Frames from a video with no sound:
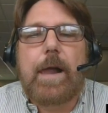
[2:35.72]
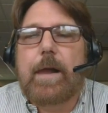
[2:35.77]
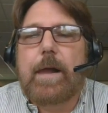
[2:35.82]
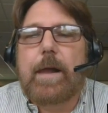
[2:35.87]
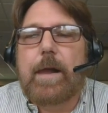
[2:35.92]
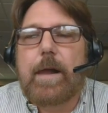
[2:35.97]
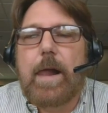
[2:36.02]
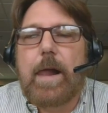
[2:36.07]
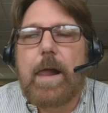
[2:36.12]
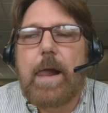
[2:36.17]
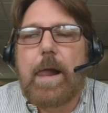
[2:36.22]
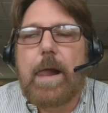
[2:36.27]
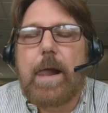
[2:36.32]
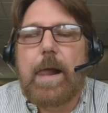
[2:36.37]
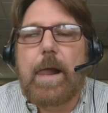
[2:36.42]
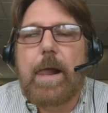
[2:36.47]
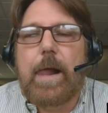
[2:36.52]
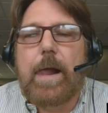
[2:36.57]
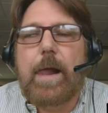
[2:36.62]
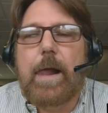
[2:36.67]

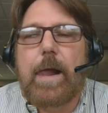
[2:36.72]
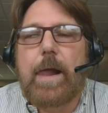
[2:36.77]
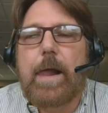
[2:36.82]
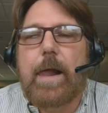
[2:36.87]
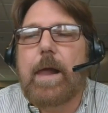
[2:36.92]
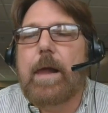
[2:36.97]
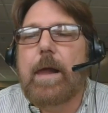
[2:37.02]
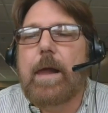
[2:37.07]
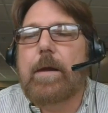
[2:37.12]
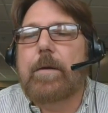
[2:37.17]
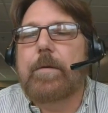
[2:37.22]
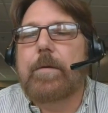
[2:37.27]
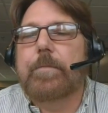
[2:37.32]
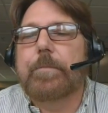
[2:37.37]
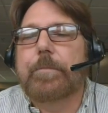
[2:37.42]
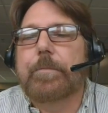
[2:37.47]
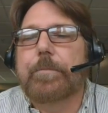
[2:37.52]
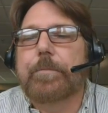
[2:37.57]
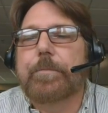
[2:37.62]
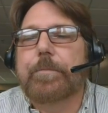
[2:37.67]

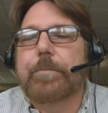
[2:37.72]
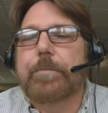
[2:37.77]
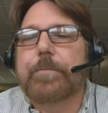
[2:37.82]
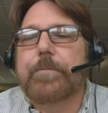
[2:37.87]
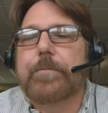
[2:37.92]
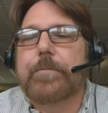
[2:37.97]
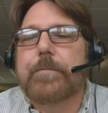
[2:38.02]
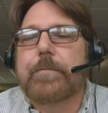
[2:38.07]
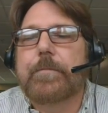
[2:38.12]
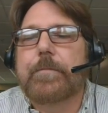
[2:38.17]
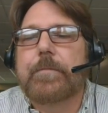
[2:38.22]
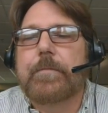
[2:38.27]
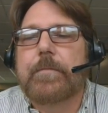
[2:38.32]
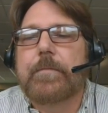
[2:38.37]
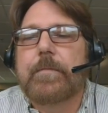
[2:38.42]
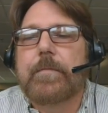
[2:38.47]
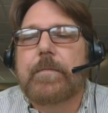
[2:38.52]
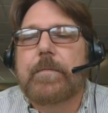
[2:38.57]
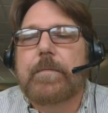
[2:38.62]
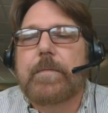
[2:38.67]

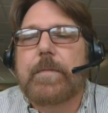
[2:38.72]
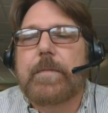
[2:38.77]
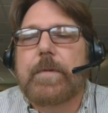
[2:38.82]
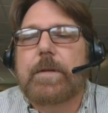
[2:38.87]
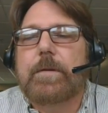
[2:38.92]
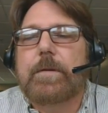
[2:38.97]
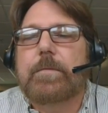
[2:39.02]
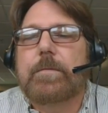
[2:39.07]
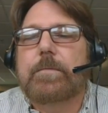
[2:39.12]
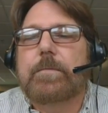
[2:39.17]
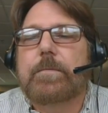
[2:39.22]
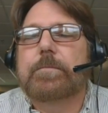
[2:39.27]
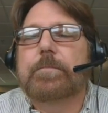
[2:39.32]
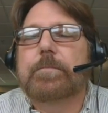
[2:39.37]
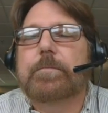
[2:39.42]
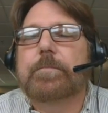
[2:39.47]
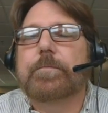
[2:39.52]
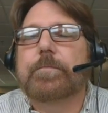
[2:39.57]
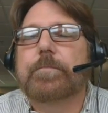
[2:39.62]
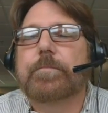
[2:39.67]

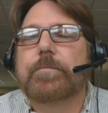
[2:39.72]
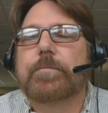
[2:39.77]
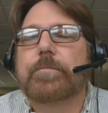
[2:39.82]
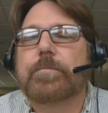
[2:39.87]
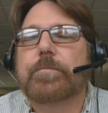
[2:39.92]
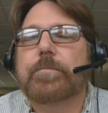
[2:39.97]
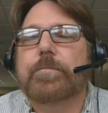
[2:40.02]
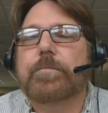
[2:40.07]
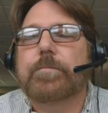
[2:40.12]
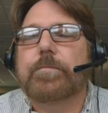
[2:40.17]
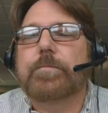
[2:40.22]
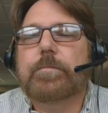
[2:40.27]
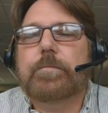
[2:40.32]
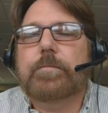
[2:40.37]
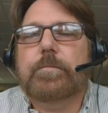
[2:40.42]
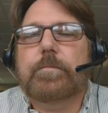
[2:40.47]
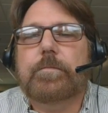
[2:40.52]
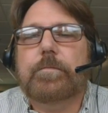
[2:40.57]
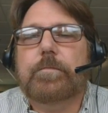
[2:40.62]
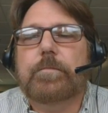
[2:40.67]

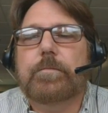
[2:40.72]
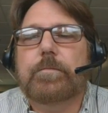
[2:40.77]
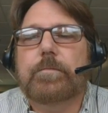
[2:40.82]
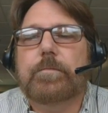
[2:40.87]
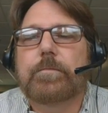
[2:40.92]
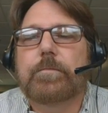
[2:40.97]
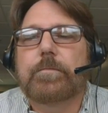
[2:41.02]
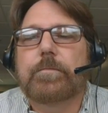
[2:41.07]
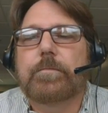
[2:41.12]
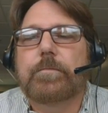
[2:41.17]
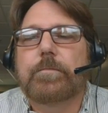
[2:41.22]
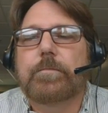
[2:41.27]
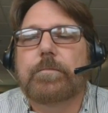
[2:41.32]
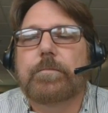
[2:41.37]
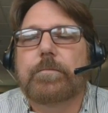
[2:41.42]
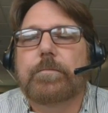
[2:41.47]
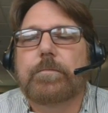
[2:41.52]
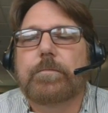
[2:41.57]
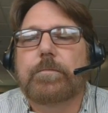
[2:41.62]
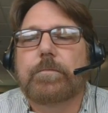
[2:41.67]

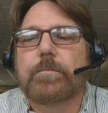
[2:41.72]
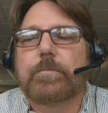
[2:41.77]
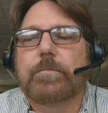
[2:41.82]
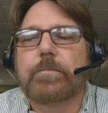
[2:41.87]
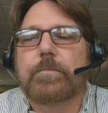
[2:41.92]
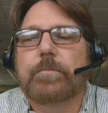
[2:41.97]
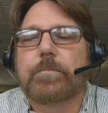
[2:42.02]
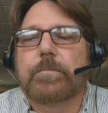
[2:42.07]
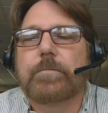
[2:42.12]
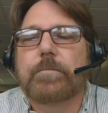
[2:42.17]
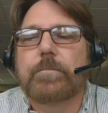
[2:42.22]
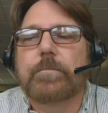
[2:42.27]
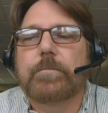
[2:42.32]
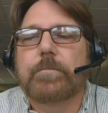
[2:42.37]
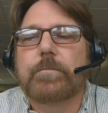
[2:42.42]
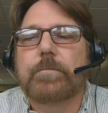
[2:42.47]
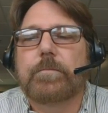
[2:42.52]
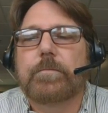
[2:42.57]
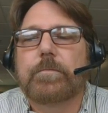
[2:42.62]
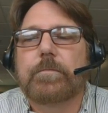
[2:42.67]

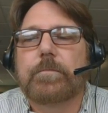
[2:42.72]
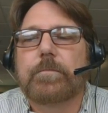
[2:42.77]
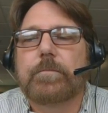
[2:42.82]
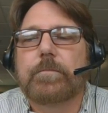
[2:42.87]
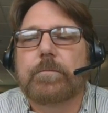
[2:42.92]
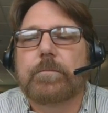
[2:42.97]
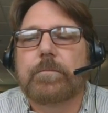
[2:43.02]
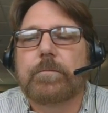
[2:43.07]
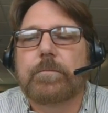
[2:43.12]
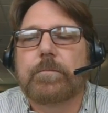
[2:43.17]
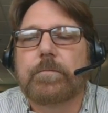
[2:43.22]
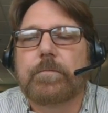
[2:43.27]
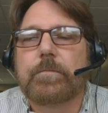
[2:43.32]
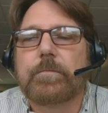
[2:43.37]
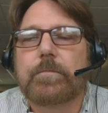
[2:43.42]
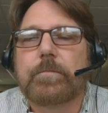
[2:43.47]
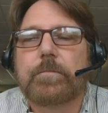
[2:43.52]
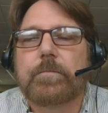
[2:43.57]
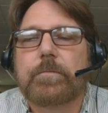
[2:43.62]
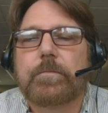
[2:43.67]
(silent)